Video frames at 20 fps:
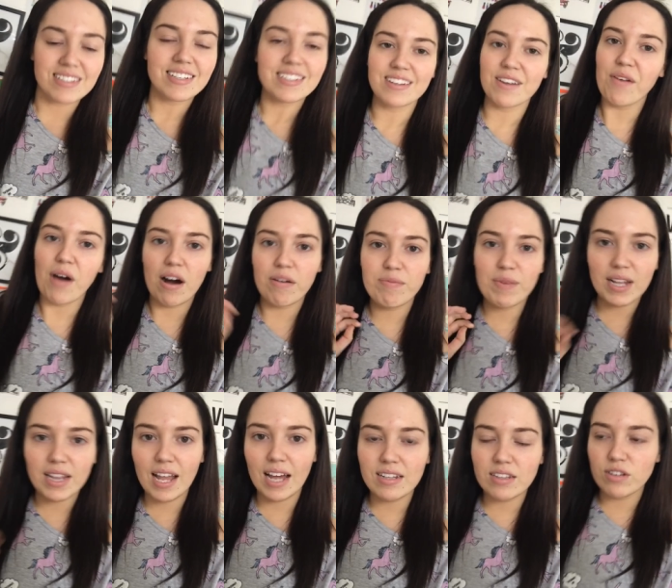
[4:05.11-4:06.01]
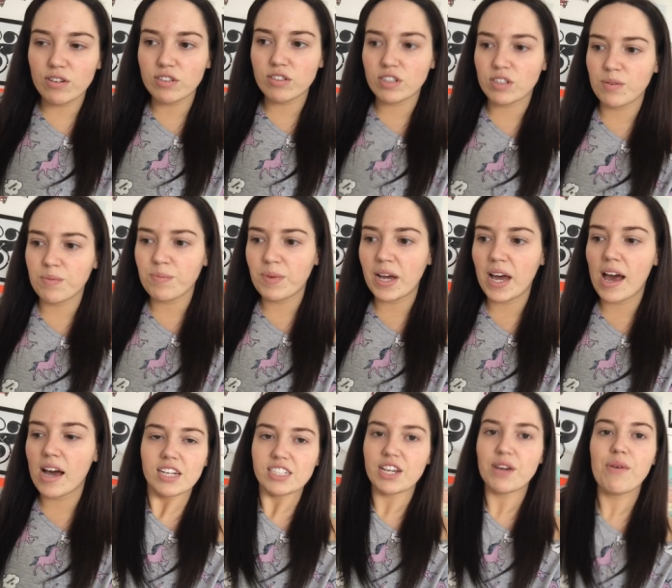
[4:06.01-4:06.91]
I don't have my landlord's number.
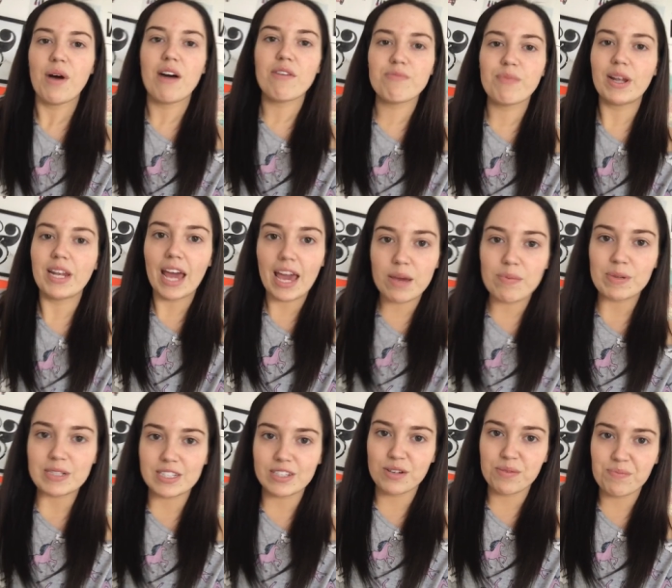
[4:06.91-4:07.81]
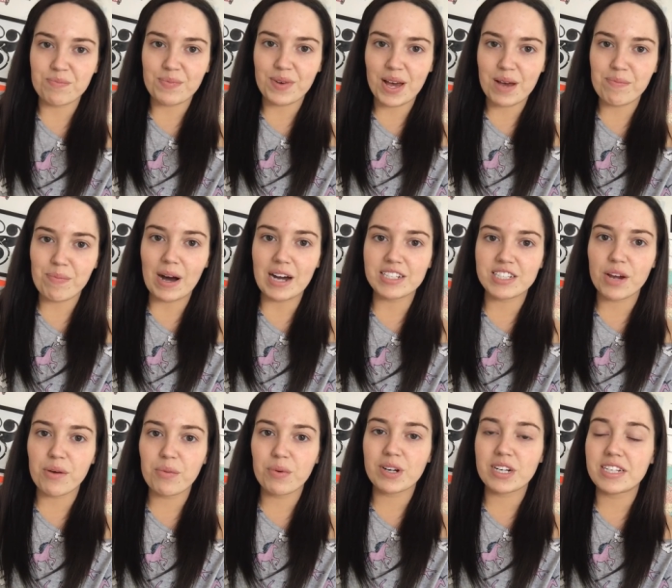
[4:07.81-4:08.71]
I don't have my neighbour's number, but I
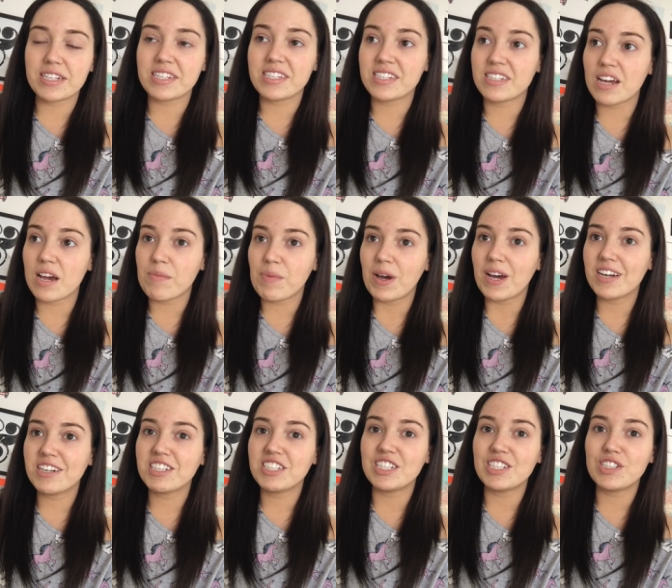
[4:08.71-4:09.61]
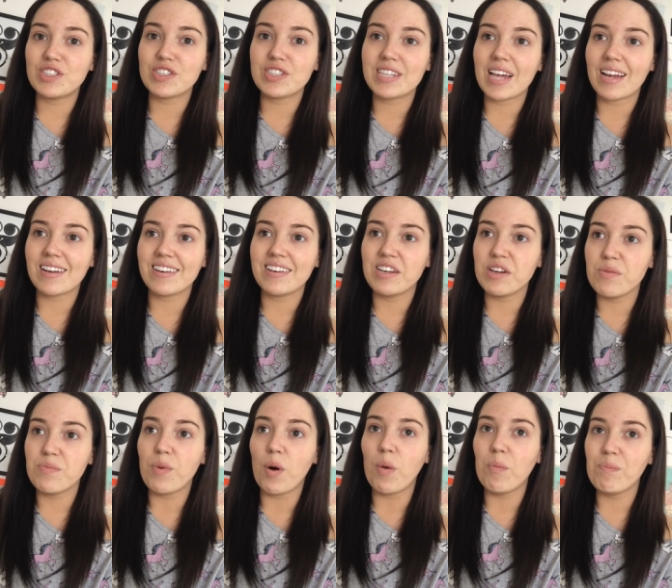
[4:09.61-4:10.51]
don't want to disturb her because she's just had a
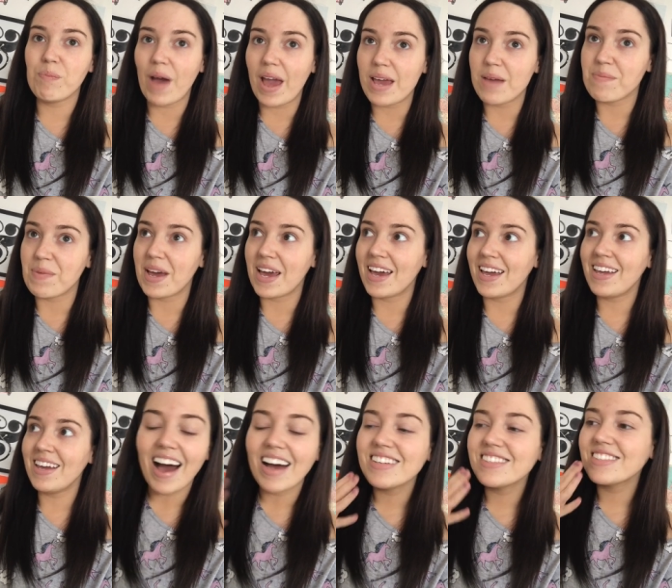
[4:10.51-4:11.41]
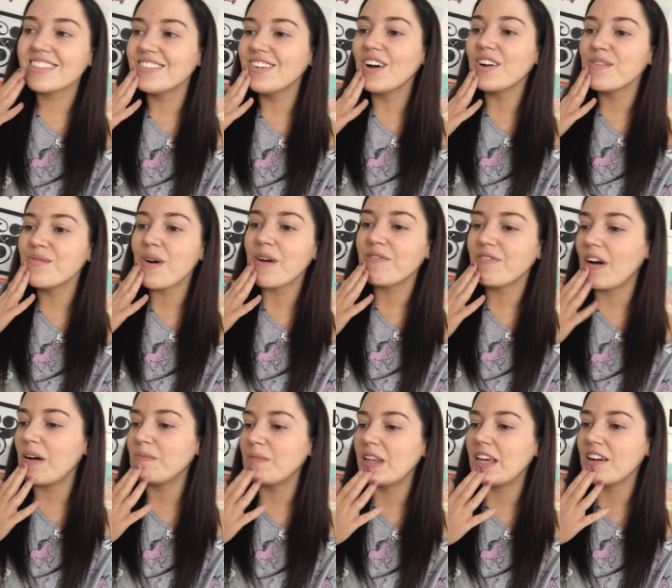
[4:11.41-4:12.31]
newborn baby. And none of my
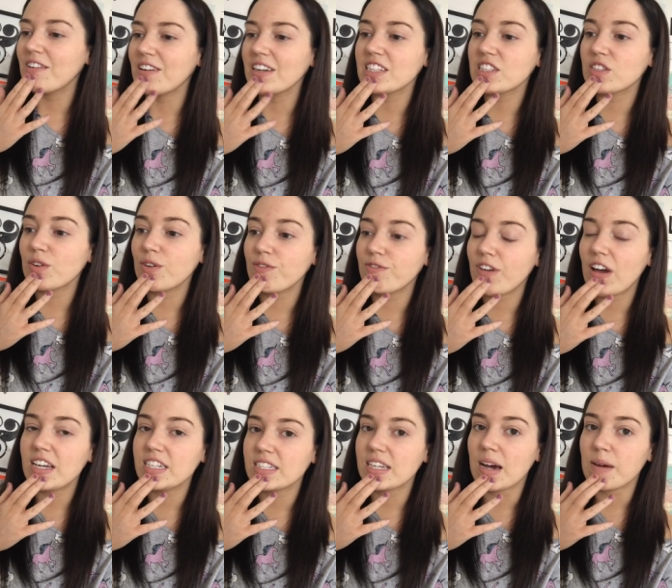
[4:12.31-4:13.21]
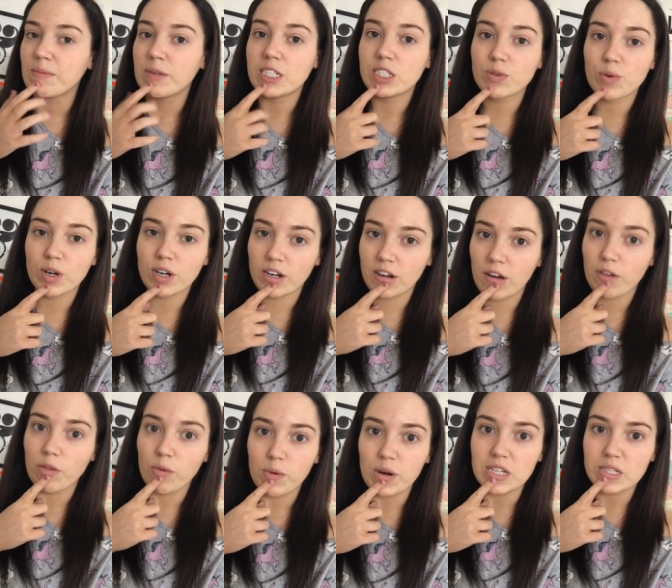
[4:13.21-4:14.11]
family are answering FaceTime. And do you want to know
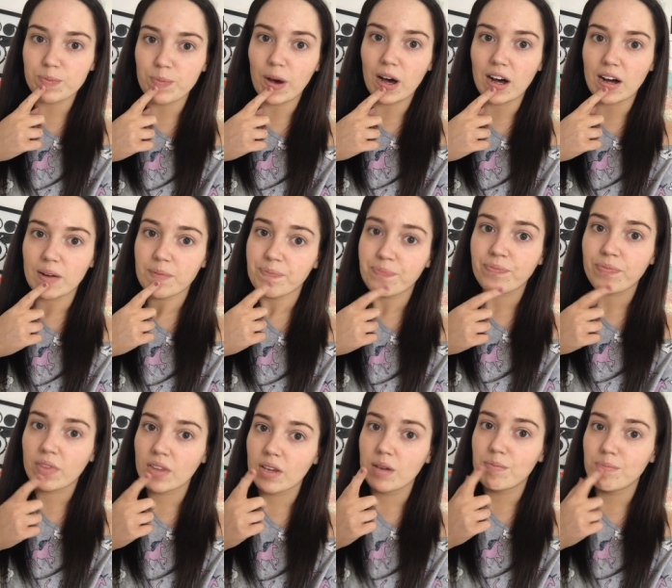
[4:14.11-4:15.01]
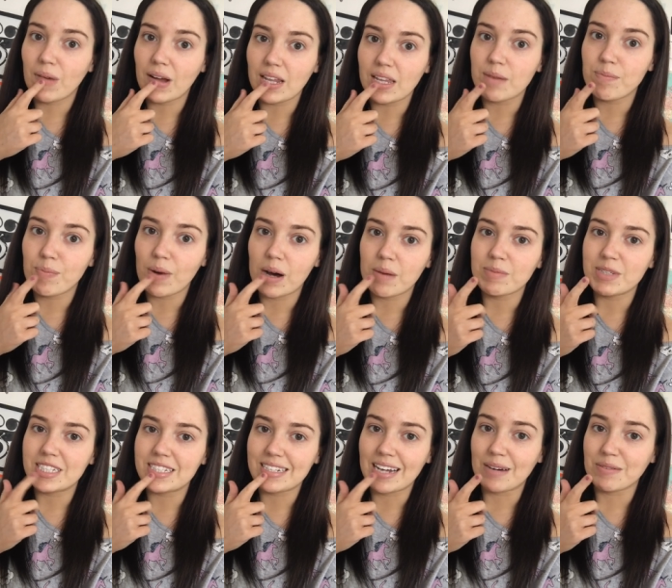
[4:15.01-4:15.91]
the worst part? My lip balm
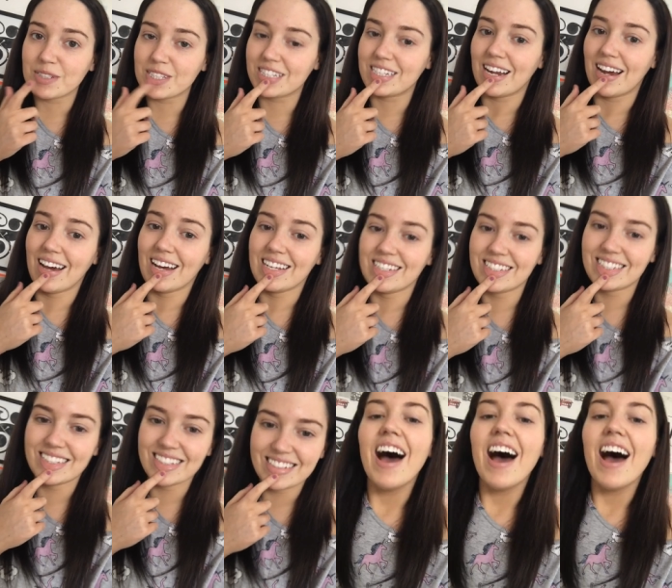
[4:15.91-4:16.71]
is downstairs.